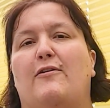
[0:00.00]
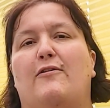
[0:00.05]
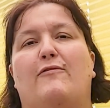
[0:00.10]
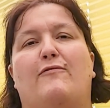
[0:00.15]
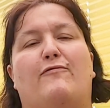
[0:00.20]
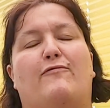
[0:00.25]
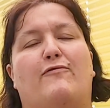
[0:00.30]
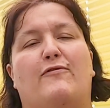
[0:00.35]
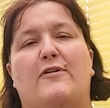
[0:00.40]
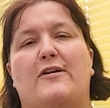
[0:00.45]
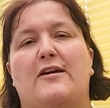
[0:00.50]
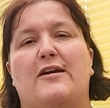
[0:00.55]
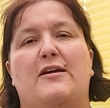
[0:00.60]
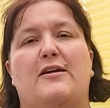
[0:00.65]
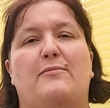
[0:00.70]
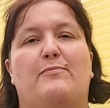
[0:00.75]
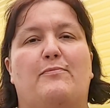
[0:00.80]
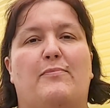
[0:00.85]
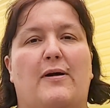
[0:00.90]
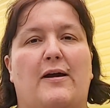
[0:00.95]
free,
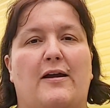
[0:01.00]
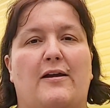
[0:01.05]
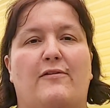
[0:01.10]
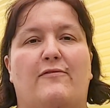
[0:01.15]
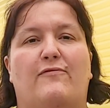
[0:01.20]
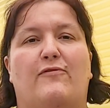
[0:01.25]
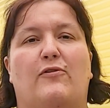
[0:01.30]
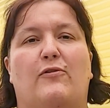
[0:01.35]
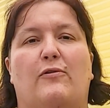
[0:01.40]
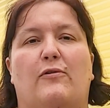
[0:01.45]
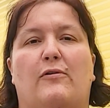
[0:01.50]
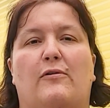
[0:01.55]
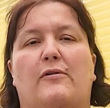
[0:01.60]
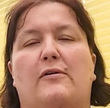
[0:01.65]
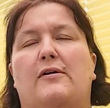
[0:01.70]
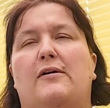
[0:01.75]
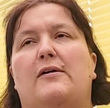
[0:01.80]
paid for.